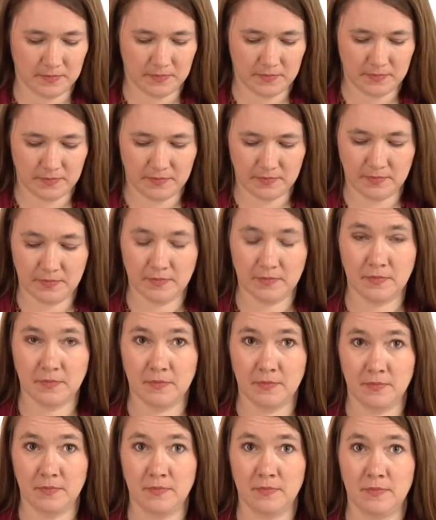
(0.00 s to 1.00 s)

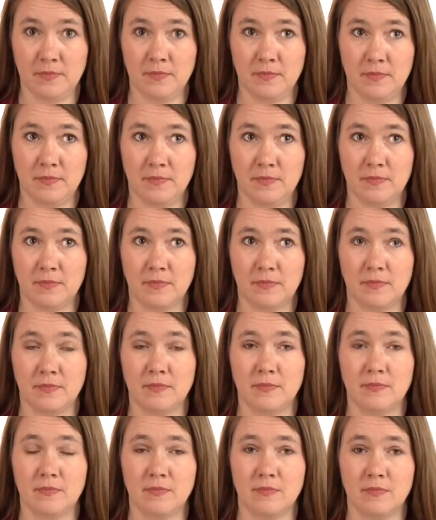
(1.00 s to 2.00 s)

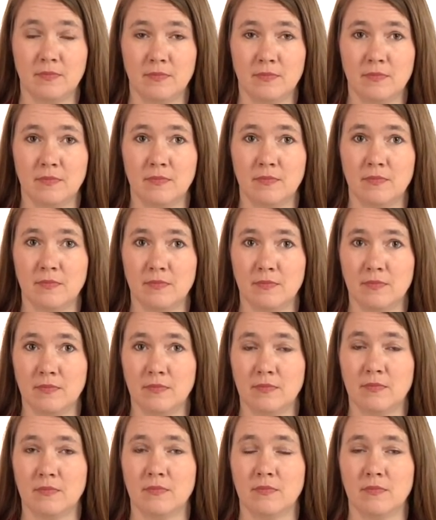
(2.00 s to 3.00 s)

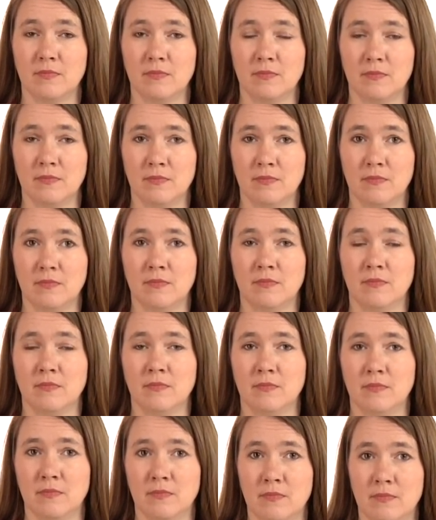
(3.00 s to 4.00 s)

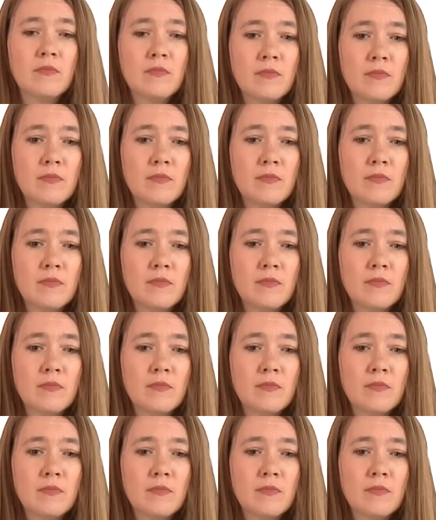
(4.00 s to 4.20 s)
(silence)